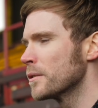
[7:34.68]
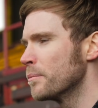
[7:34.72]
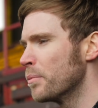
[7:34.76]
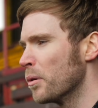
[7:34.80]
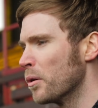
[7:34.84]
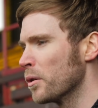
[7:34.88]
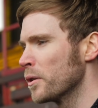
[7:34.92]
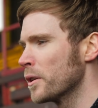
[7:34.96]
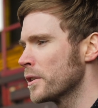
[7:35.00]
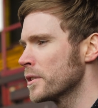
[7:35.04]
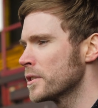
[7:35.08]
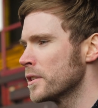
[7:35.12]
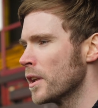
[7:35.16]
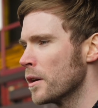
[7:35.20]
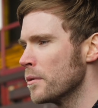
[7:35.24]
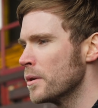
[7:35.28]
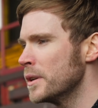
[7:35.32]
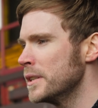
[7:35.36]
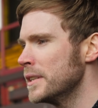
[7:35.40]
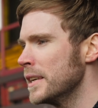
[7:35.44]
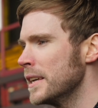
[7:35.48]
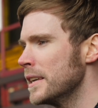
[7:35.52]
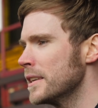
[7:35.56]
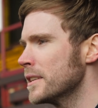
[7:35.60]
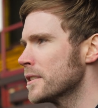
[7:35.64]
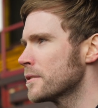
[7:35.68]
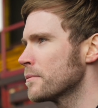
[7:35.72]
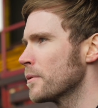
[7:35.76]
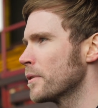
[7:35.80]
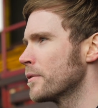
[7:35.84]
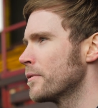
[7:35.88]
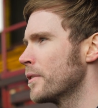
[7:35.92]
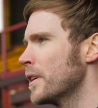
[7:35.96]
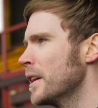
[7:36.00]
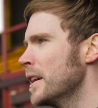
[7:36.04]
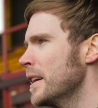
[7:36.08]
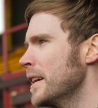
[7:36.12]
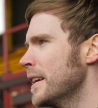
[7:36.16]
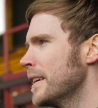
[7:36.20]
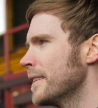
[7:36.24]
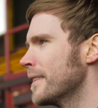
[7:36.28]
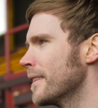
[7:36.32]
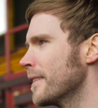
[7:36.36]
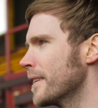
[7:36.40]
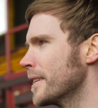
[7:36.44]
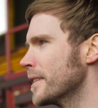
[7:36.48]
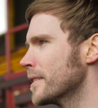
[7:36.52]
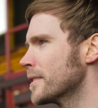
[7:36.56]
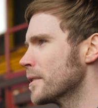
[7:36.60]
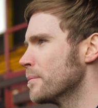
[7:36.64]
Supporters nowadays, with
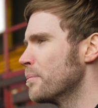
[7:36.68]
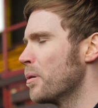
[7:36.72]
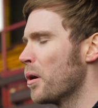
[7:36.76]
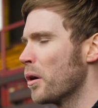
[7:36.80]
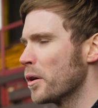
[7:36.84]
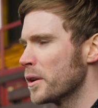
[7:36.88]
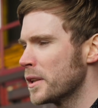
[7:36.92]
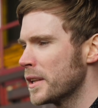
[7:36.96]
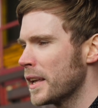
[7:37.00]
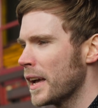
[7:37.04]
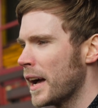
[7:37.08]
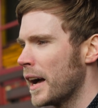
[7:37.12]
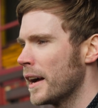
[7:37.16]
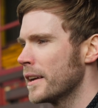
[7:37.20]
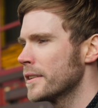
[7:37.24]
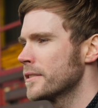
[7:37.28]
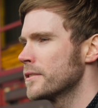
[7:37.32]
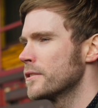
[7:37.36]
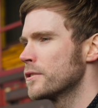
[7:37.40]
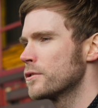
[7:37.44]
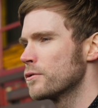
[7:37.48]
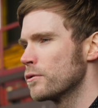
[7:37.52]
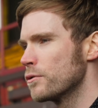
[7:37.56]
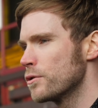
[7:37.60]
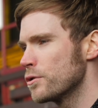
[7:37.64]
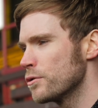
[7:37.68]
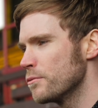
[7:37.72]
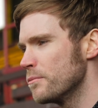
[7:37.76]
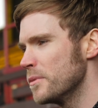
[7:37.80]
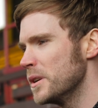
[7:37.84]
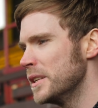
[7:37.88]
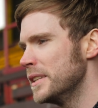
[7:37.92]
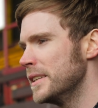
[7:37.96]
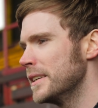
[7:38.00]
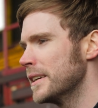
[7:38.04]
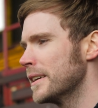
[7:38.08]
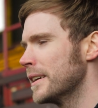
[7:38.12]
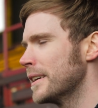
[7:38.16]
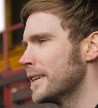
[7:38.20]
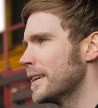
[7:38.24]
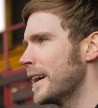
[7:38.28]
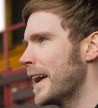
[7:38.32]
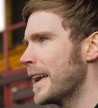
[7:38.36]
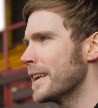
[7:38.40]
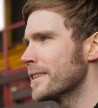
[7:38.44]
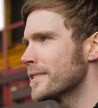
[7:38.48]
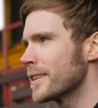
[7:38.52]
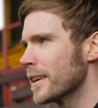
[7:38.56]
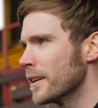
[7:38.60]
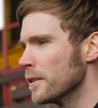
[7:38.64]
the likes of podcasts and social media,
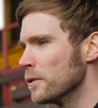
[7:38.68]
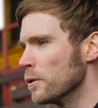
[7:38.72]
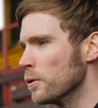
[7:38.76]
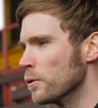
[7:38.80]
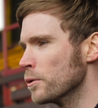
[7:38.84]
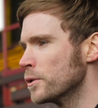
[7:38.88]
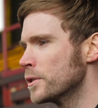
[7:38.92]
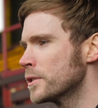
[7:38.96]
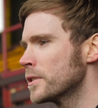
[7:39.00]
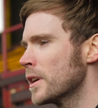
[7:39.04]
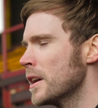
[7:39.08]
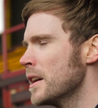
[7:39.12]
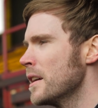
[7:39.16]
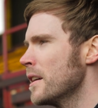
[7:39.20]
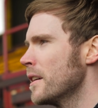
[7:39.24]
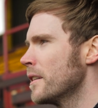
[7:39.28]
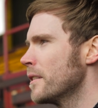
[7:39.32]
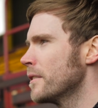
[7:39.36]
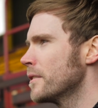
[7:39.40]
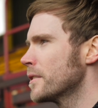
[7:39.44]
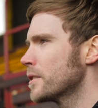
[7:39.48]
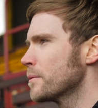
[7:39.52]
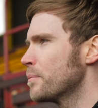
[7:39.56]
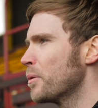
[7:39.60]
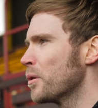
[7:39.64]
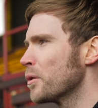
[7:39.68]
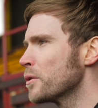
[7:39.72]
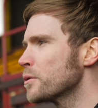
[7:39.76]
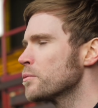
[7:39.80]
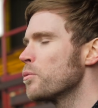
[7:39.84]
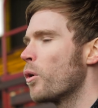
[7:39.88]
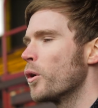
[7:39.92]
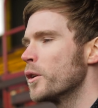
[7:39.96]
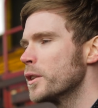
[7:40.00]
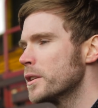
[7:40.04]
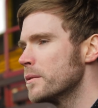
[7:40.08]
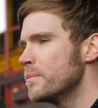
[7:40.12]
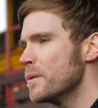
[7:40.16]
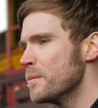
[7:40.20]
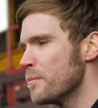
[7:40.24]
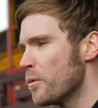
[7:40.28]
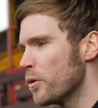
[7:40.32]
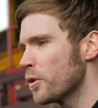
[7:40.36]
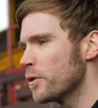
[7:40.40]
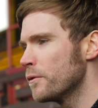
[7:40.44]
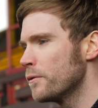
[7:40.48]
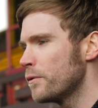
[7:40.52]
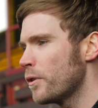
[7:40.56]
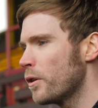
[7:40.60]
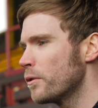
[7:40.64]
SLOs, supporters want to be
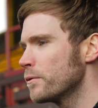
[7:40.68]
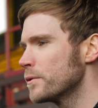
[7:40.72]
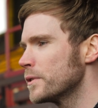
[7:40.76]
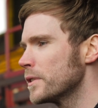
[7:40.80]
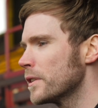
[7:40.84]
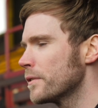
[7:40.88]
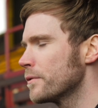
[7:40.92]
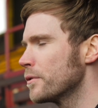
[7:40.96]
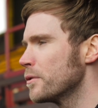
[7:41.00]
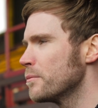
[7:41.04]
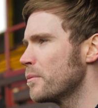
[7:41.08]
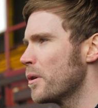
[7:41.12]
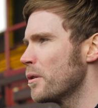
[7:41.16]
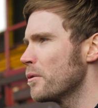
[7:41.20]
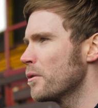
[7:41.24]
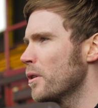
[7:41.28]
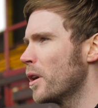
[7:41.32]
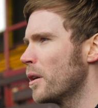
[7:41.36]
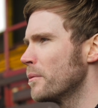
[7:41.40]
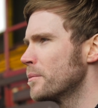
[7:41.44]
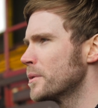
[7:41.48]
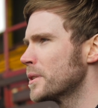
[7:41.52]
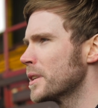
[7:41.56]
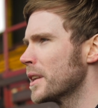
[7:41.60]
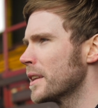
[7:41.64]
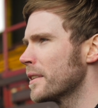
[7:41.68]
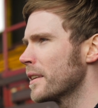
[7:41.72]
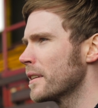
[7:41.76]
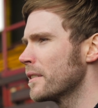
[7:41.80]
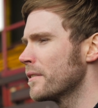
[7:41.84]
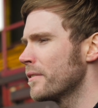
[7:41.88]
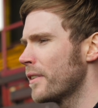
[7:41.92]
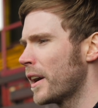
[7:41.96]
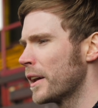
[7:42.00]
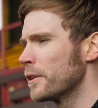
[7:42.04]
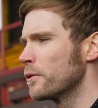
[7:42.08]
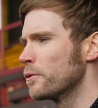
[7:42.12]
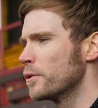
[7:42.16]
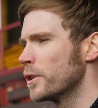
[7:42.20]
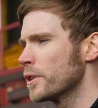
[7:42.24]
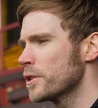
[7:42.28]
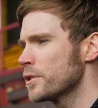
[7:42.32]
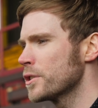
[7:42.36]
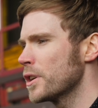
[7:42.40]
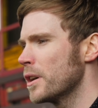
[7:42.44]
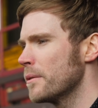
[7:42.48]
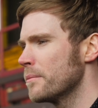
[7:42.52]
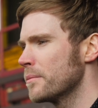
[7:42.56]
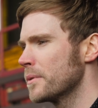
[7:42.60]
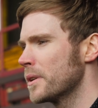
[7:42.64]
more involved in their football clubs, and I think fan
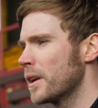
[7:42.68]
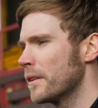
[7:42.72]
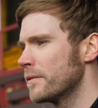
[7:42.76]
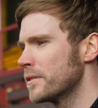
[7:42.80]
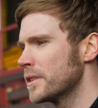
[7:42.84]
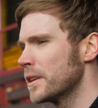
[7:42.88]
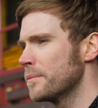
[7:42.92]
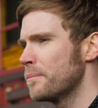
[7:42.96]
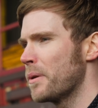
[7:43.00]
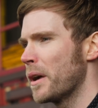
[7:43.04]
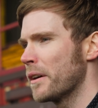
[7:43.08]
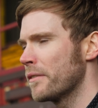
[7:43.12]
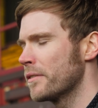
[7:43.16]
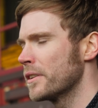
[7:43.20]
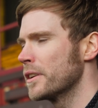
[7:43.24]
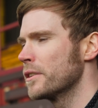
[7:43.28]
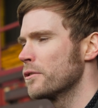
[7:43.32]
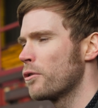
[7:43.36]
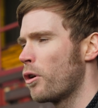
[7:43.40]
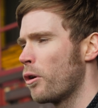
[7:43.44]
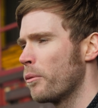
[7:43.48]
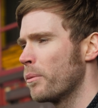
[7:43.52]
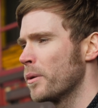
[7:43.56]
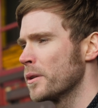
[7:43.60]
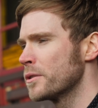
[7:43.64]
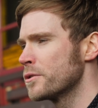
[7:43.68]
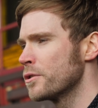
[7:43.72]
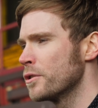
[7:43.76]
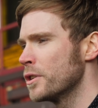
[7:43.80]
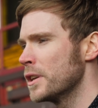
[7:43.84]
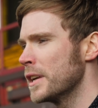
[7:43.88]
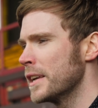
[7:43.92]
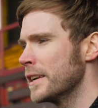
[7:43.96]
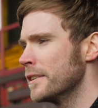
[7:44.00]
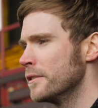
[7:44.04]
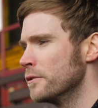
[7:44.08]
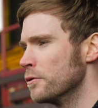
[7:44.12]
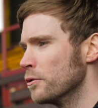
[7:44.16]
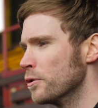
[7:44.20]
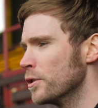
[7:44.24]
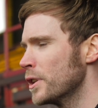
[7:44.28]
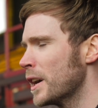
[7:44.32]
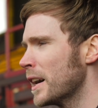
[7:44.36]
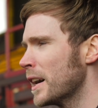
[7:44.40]
ownership gives a perfect opportunity to do